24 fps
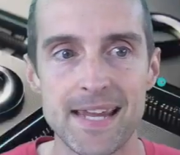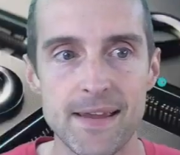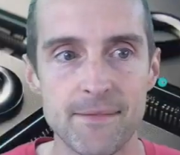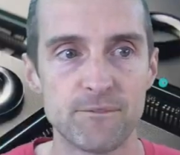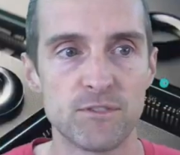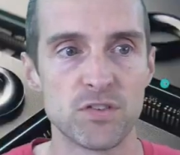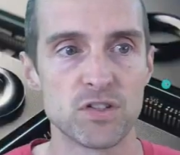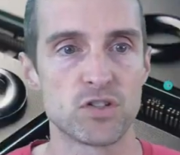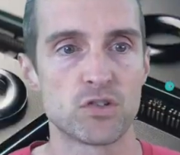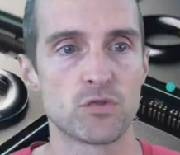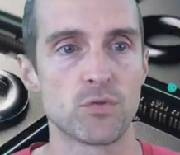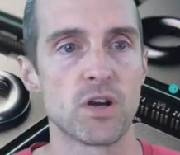
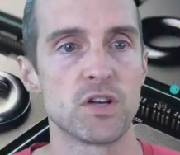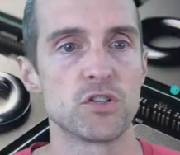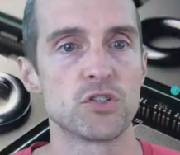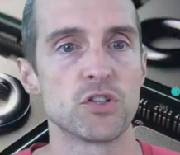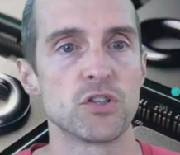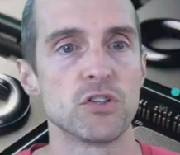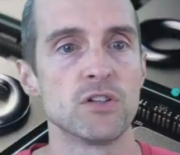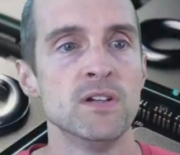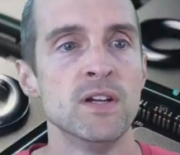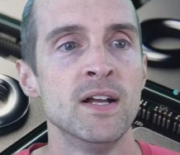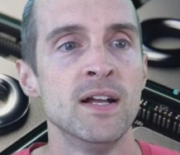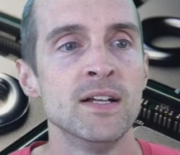
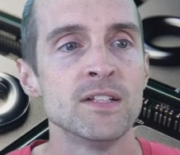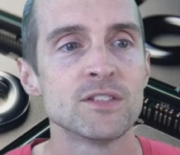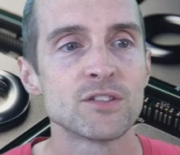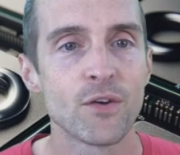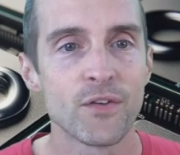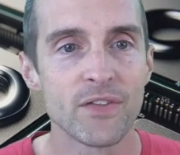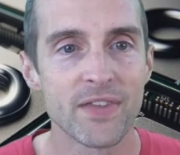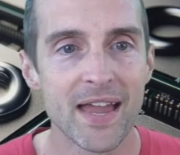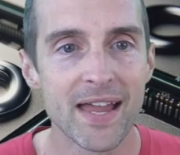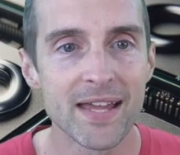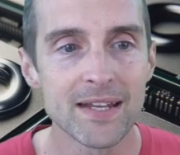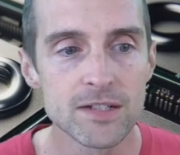infrastructure.
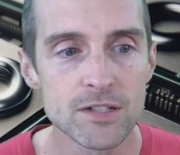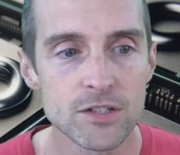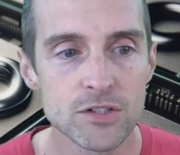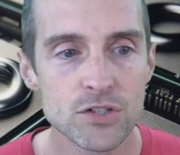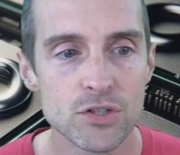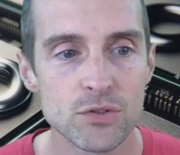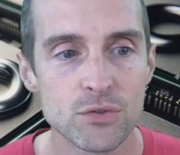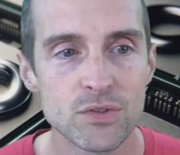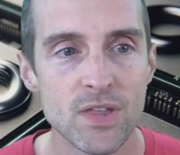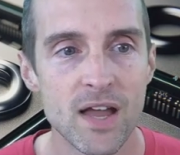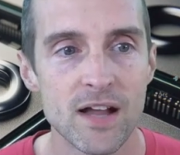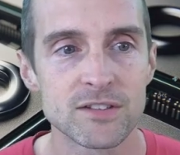So in the end of
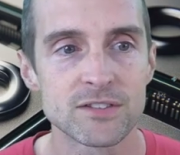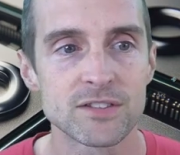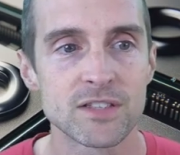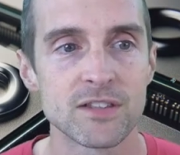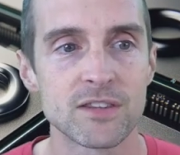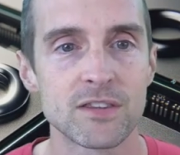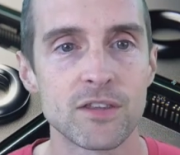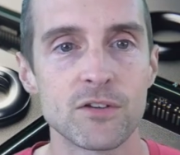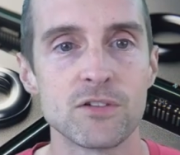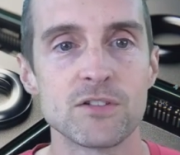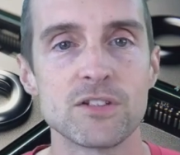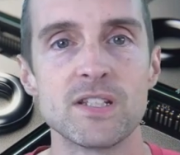
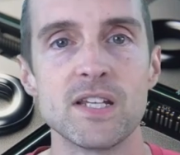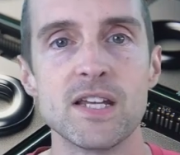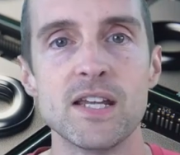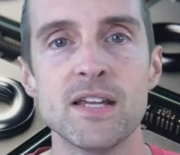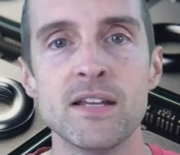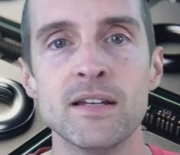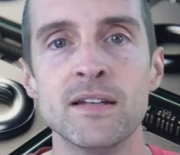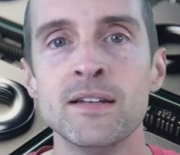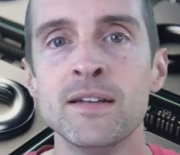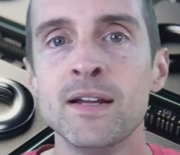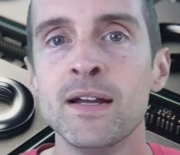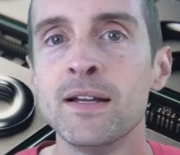
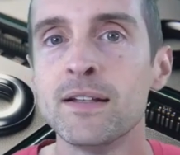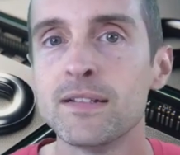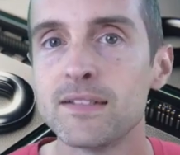2013,